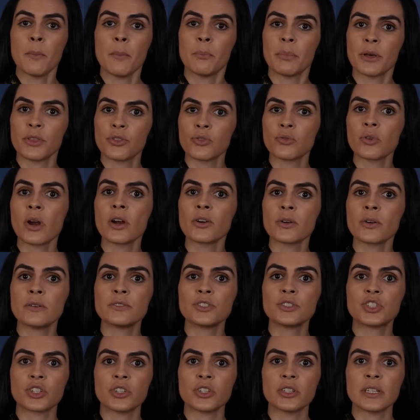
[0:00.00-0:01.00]
But through our
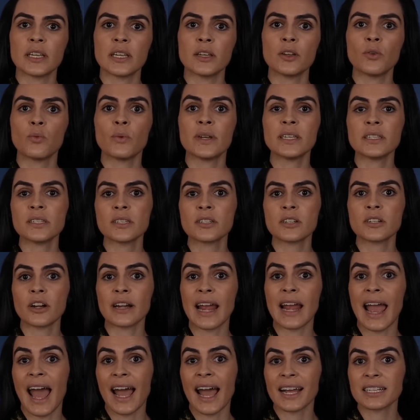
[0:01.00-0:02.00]
own journey, we
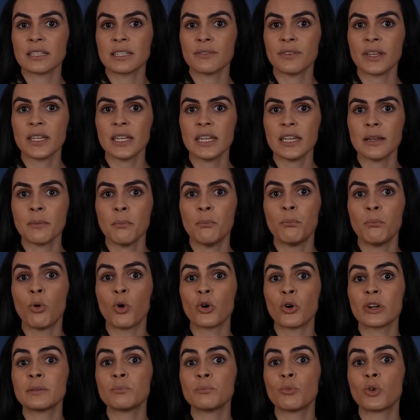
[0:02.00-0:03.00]
start activating
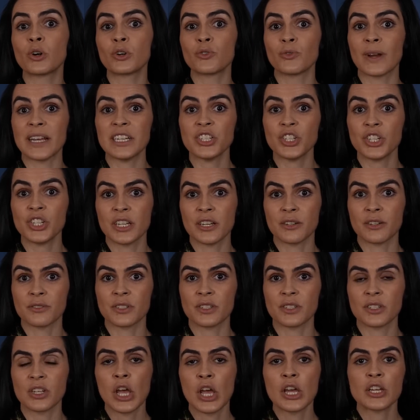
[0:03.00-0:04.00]
more and more
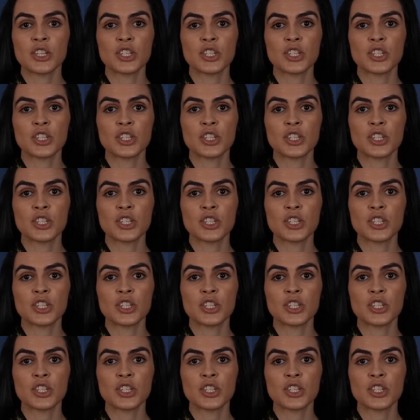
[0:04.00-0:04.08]
ratios.